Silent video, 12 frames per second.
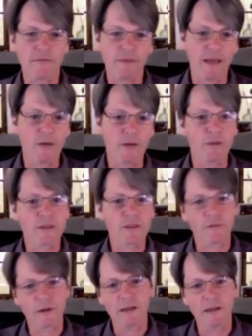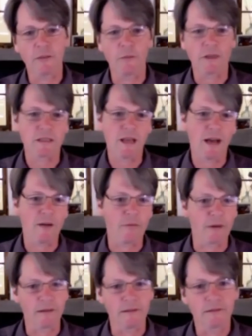to try to find what's real and what's
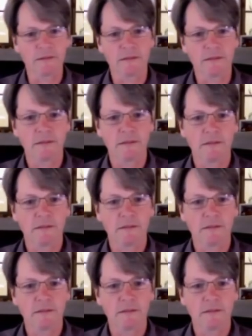not real.